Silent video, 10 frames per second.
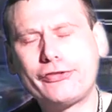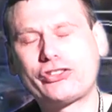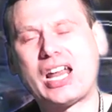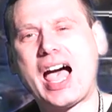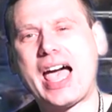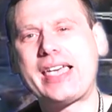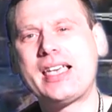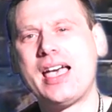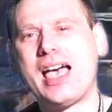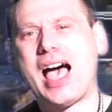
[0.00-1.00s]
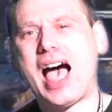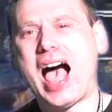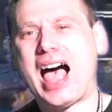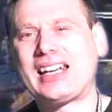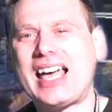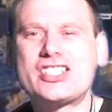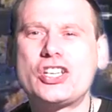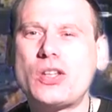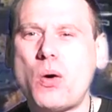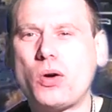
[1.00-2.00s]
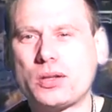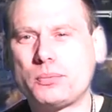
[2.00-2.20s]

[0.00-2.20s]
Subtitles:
fly, I like to know what